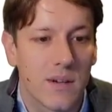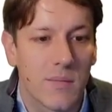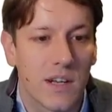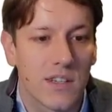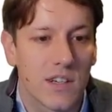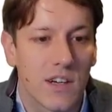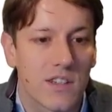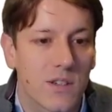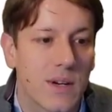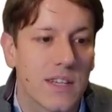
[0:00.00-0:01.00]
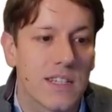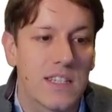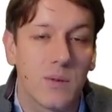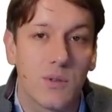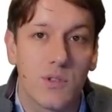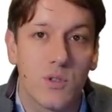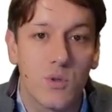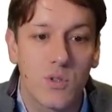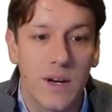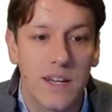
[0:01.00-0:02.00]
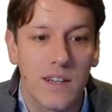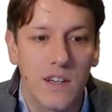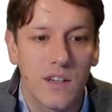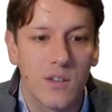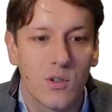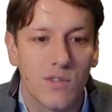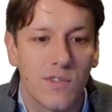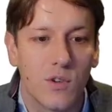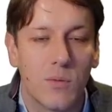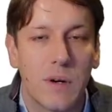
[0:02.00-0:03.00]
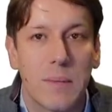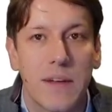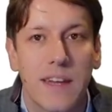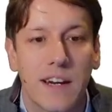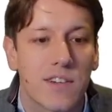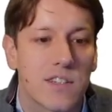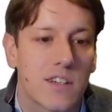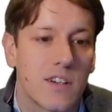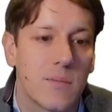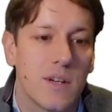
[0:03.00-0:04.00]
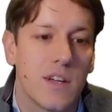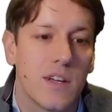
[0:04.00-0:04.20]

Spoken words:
plus r squared is equal to 2 squared, or 4 by Pythagoras' theorem.